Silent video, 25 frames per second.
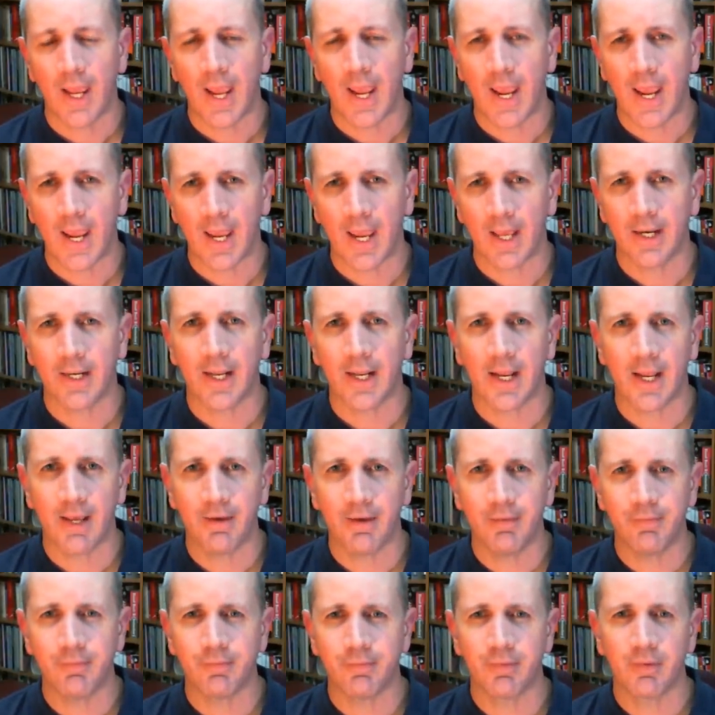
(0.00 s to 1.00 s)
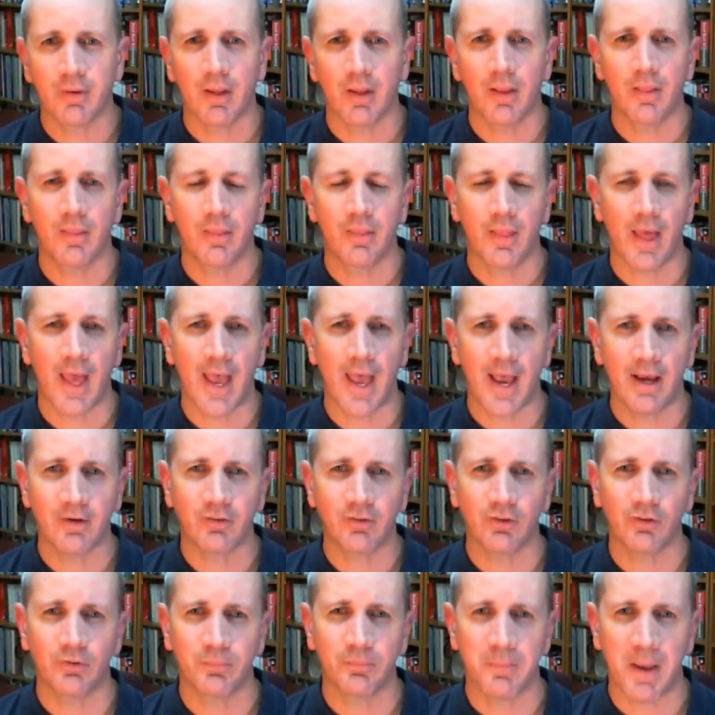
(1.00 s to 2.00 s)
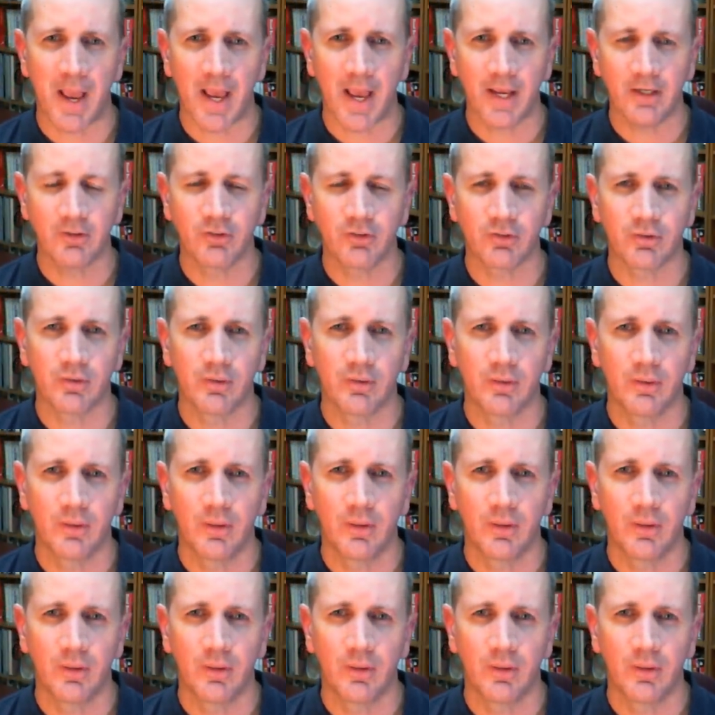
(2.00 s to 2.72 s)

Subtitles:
And if the hashes match,